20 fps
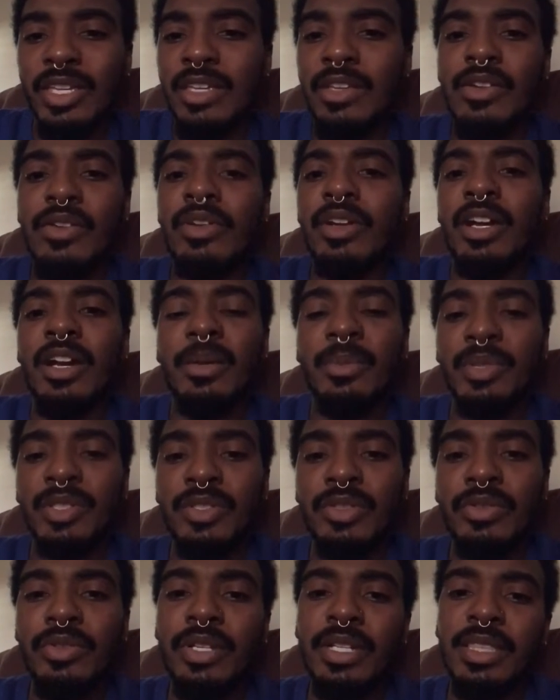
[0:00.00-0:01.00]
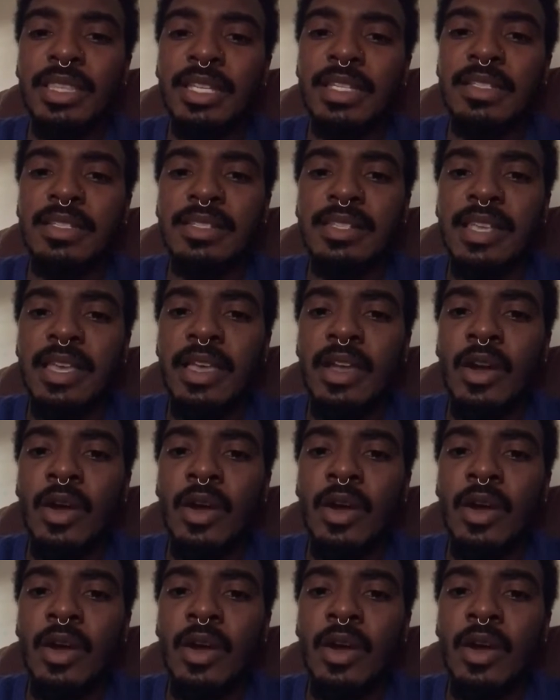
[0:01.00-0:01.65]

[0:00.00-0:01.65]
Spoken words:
ego to come into it and then say,